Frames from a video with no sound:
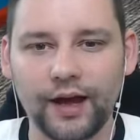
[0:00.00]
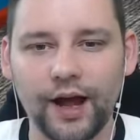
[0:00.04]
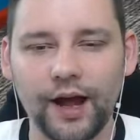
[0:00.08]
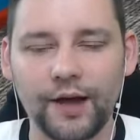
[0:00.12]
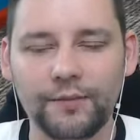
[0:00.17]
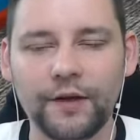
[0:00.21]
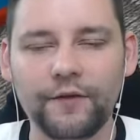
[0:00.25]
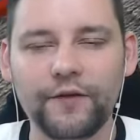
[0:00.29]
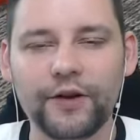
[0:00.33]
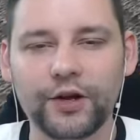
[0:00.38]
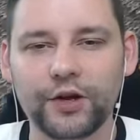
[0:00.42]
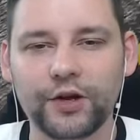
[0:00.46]

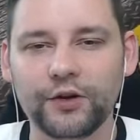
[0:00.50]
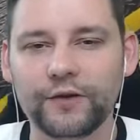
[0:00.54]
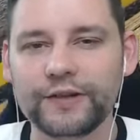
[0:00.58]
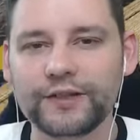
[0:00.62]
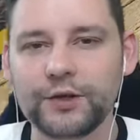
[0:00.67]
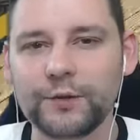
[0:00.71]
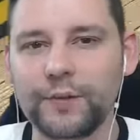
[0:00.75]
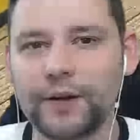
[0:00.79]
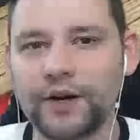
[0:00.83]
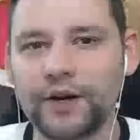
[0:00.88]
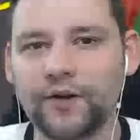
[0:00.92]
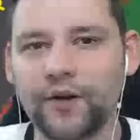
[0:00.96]
not very good at
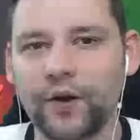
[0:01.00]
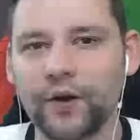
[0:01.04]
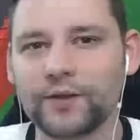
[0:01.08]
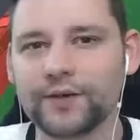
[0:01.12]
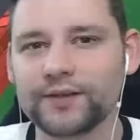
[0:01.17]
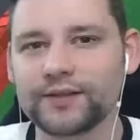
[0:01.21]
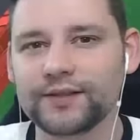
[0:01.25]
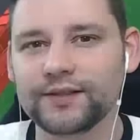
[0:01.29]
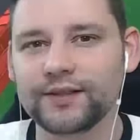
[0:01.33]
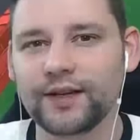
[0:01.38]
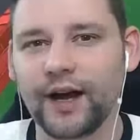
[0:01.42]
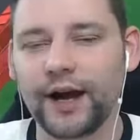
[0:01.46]

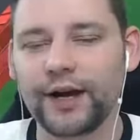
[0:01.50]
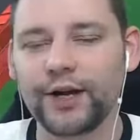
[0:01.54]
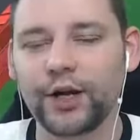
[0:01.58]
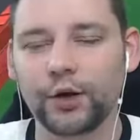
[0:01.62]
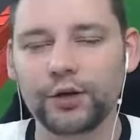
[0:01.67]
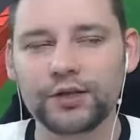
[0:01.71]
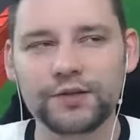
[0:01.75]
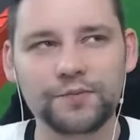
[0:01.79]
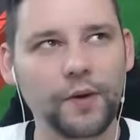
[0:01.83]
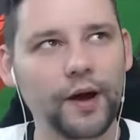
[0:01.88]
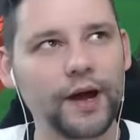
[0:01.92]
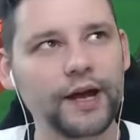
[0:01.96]
superheroes. I know
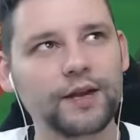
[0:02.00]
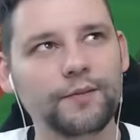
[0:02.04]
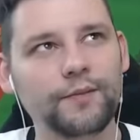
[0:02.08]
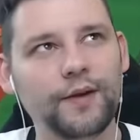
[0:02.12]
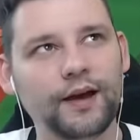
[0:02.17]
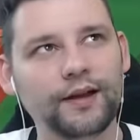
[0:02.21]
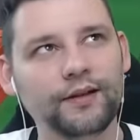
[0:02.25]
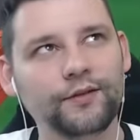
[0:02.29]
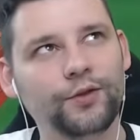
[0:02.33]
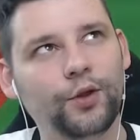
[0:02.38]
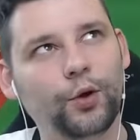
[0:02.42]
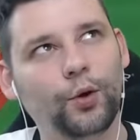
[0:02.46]

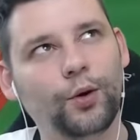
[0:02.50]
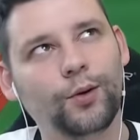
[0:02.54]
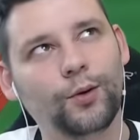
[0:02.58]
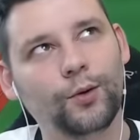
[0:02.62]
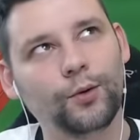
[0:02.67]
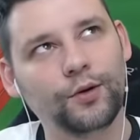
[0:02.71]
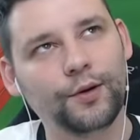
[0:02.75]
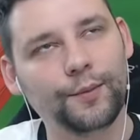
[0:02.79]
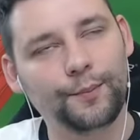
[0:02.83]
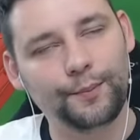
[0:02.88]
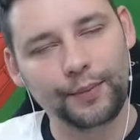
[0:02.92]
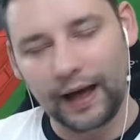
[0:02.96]
Spider-Man, the
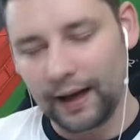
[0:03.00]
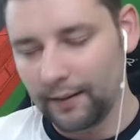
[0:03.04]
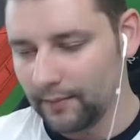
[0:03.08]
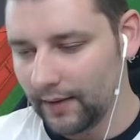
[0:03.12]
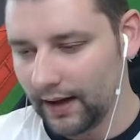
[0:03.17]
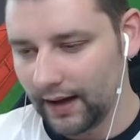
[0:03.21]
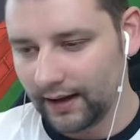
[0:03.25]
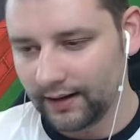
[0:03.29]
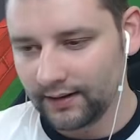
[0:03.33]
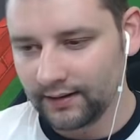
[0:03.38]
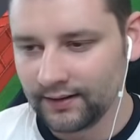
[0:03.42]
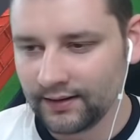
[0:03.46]
Hulk,
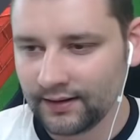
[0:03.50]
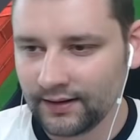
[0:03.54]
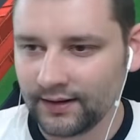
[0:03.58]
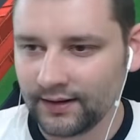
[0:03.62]
Batman,